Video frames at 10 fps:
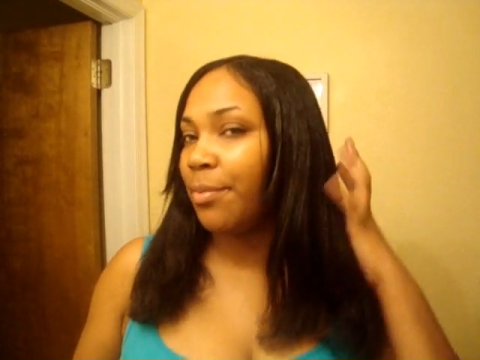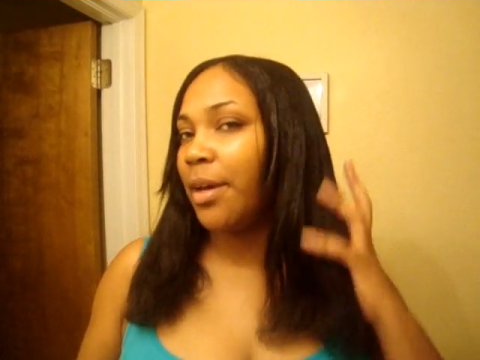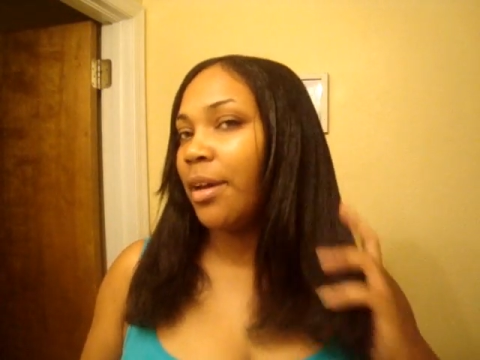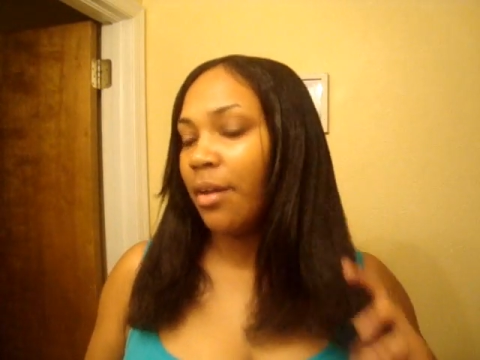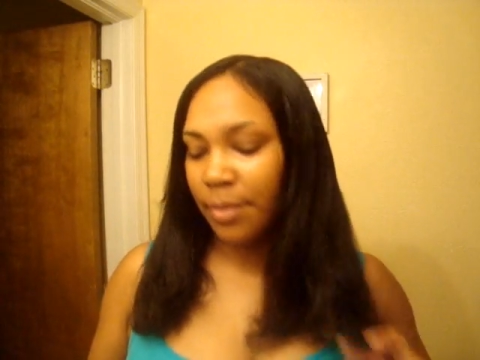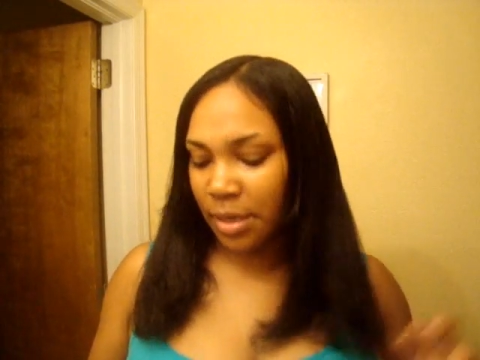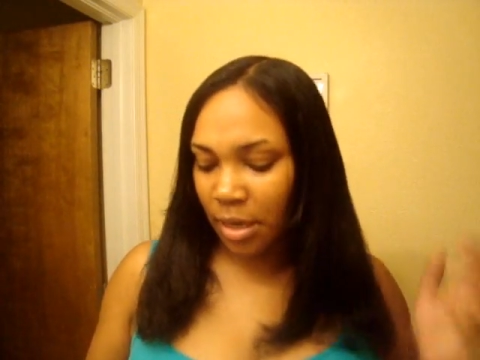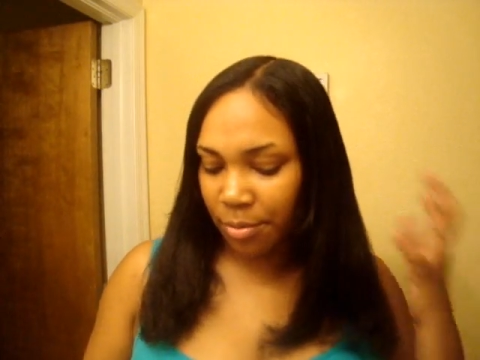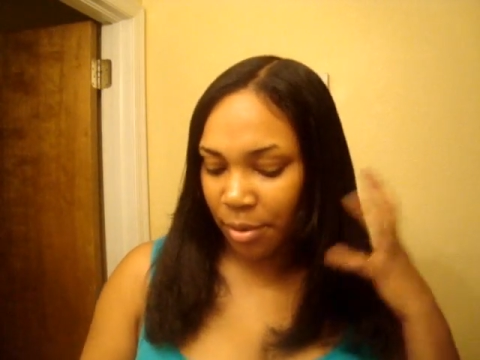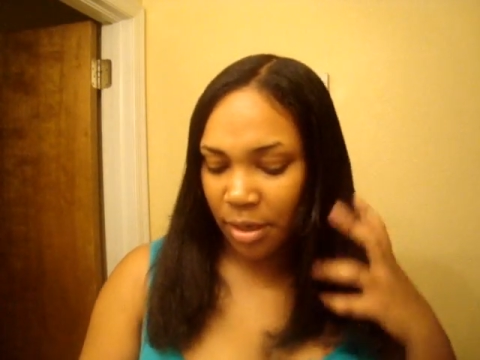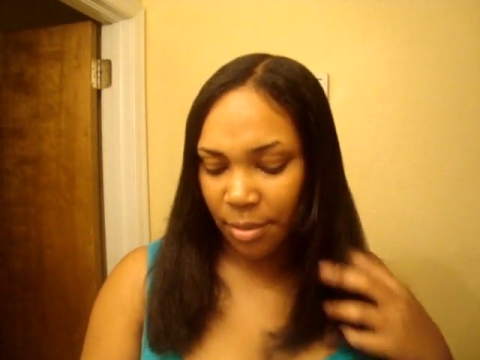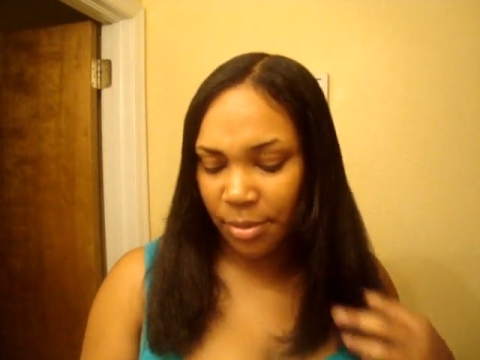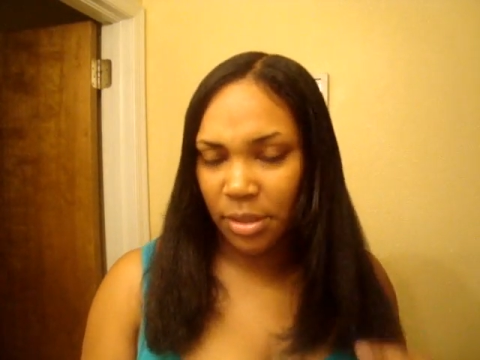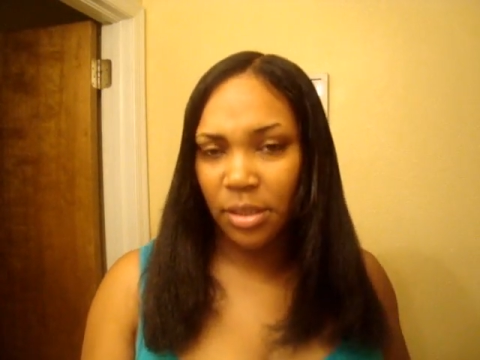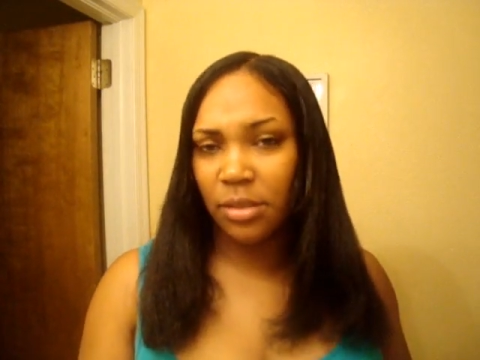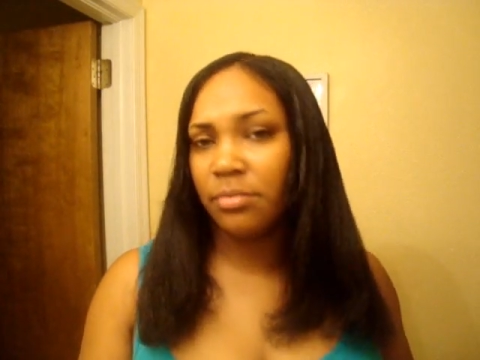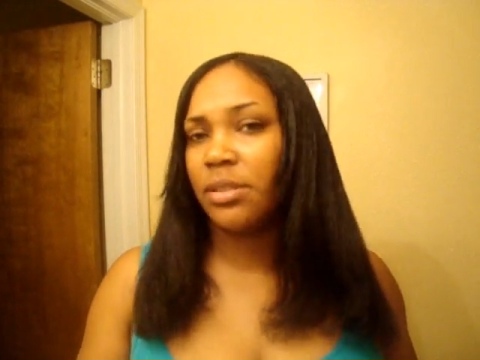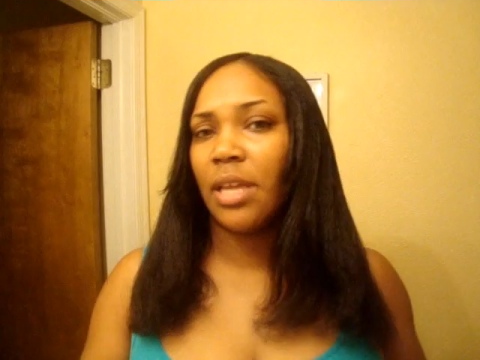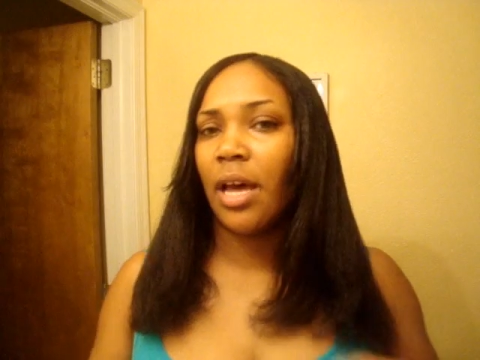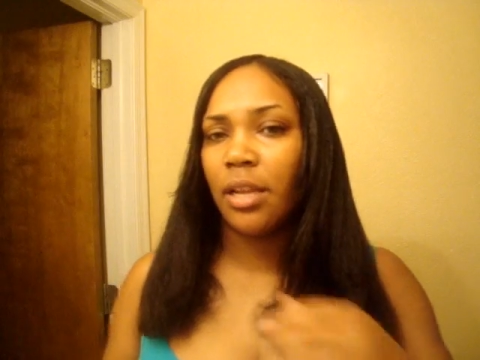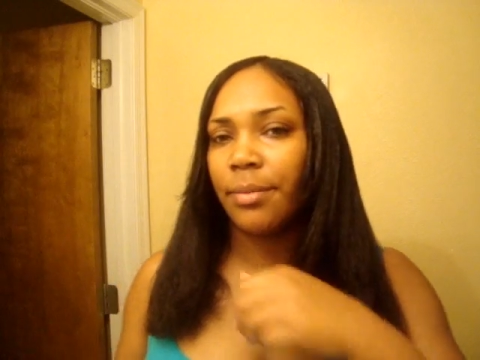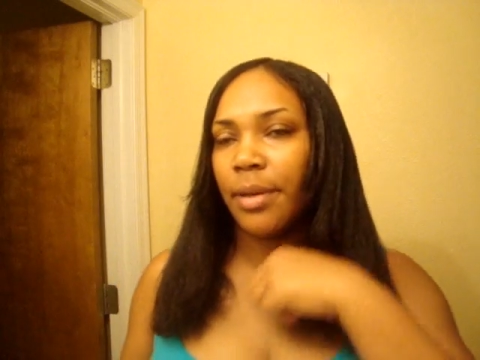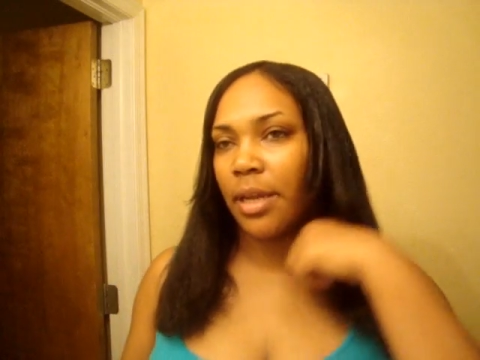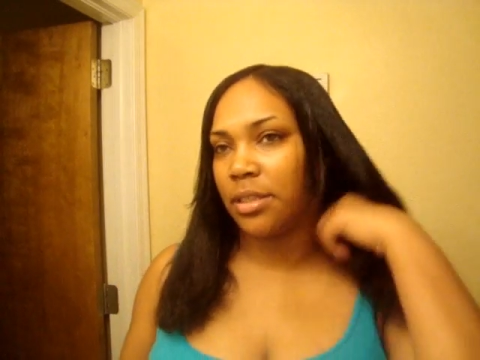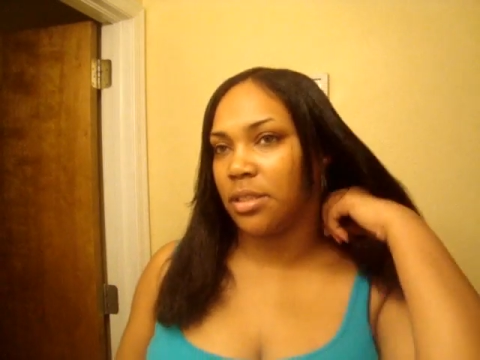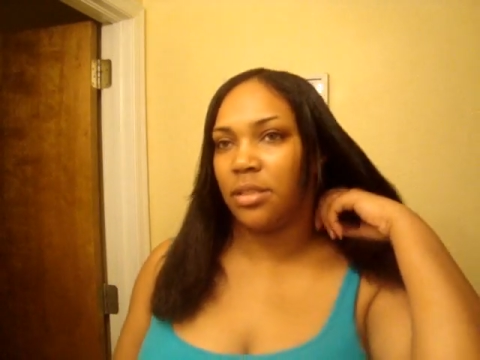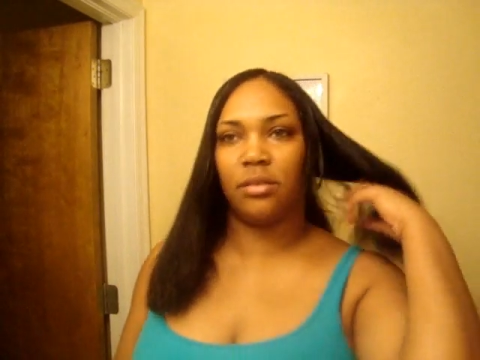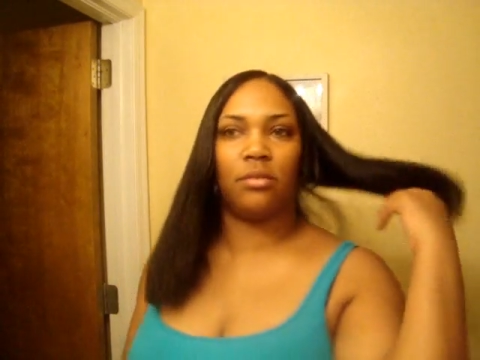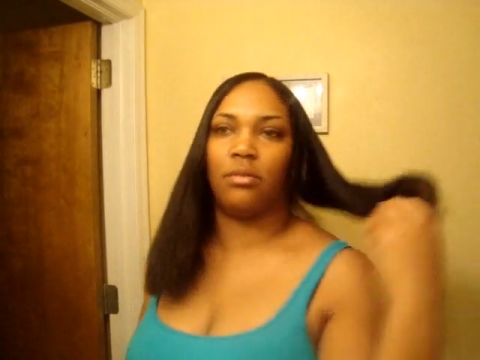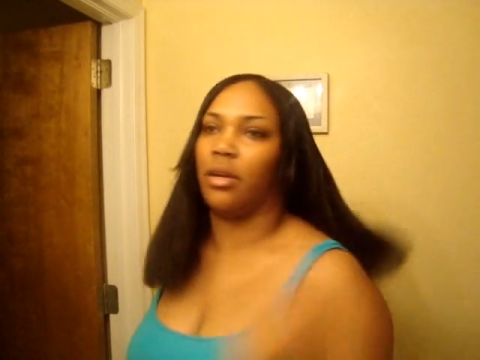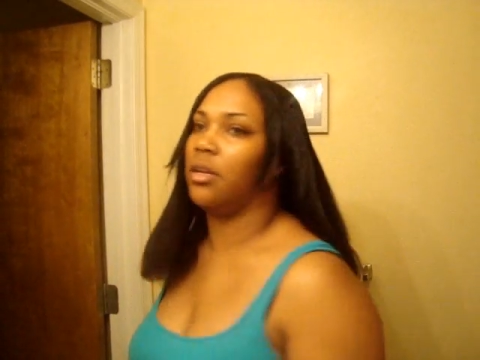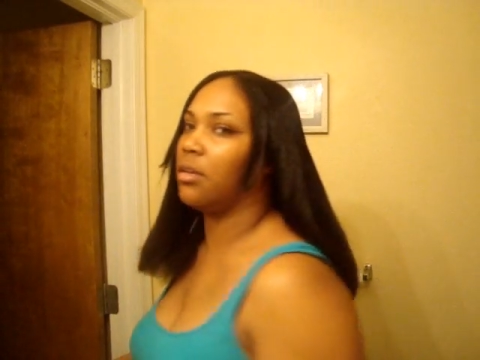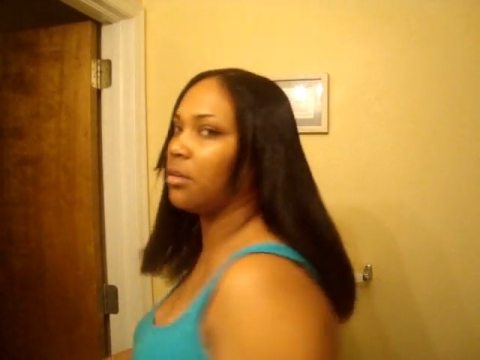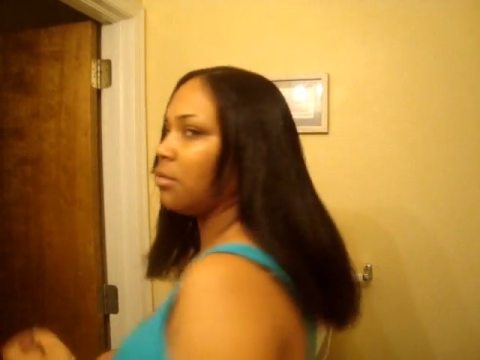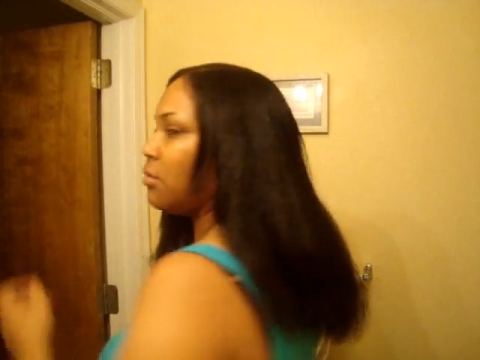but I mean, not the product, but the styler, but I just still don't like it.